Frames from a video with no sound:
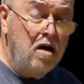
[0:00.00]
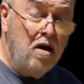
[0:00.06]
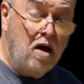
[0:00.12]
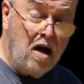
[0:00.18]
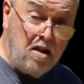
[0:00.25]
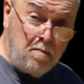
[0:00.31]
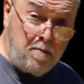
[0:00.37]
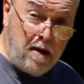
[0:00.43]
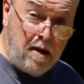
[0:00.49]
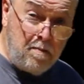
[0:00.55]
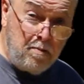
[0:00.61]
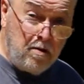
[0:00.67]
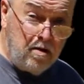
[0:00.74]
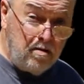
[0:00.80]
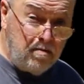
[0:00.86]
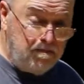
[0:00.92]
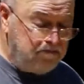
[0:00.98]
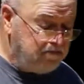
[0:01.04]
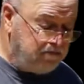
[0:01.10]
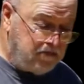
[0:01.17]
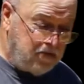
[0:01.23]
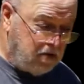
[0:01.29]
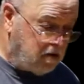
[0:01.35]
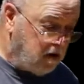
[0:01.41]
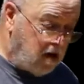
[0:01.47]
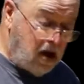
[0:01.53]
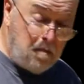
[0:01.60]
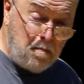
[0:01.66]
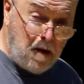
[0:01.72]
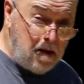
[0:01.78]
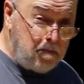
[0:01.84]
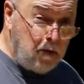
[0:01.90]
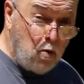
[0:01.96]
Other people, it
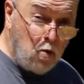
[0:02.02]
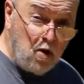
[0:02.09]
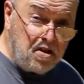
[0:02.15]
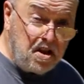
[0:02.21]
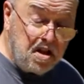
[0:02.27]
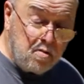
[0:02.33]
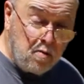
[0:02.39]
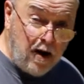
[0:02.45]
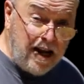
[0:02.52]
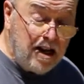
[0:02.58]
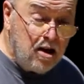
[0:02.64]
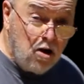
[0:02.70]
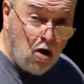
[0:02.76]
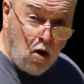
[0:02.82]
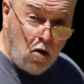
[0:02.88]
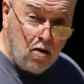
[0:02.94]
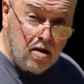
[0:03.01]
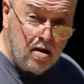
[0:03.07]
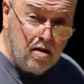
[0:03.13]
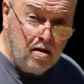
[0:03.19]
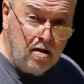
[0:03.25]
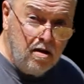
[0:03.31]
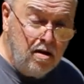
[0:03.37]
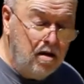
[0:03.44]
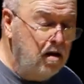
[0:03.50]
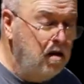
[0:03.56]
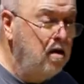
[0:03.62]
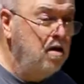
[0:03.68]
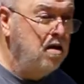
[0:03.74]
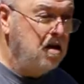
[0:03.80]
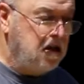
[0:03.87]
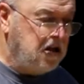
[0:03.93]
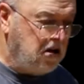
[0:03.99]
might be worth its weight in gold.
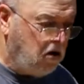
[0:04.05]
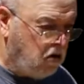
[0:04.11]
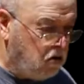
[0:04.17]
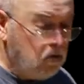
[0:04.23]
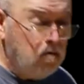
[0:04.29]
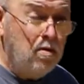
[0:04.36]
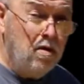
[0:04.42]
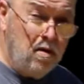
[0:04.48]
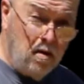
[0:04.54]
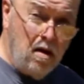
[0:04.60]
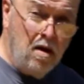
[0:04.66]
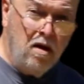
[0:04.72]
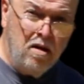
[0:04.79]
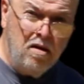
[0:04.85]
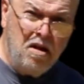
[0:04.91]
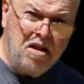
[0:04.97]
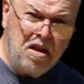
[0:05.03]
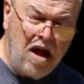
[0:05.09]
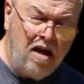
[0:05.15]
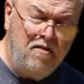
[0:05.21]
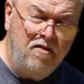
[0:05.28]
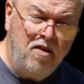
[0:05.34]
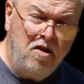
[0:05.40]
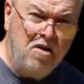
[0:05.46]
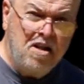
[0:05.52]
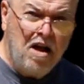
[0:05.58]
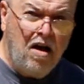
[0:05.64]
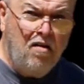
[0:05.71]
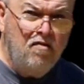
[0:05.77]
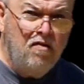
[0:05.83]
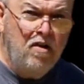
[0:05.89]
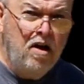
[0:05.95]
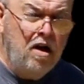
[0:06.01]
So decide for
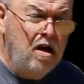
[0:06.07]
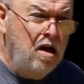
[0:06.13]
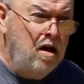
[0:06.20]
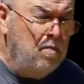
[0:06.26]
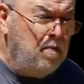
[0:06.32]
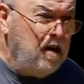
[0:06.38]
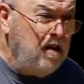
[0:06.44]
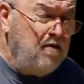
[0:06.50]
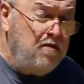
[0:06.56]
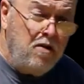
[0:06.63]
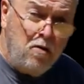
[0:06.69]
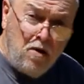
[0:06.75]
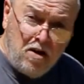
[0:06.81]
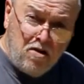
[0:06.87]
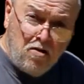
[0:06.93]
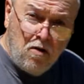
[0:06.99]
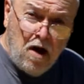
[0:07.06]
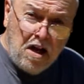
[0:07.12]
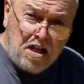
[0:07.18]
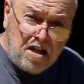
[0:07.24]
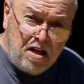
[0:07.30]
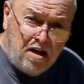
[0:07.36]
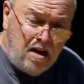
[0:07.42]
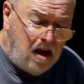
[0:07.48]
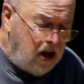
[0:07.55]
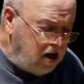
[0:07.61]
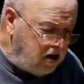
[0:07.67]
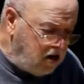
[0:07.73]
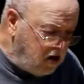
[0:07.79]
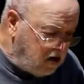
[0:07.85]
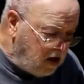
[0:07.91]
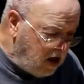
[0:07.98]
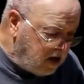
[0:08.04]
yourself. But if you're interested and
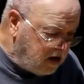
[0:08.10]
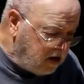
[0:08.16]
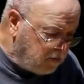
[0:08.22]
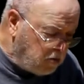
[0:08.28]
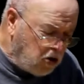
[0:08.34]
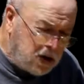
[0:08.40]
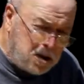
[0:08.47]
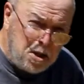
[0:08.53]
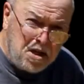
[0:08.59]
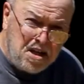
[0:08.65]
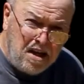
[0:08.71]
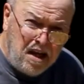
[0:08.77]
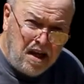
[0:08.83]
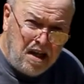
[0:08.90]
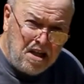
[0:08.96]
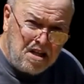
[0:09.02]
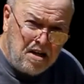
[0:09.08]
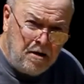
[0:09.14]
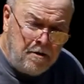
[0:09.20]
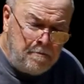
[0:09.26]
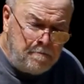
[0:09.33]
you'd like to purchase these,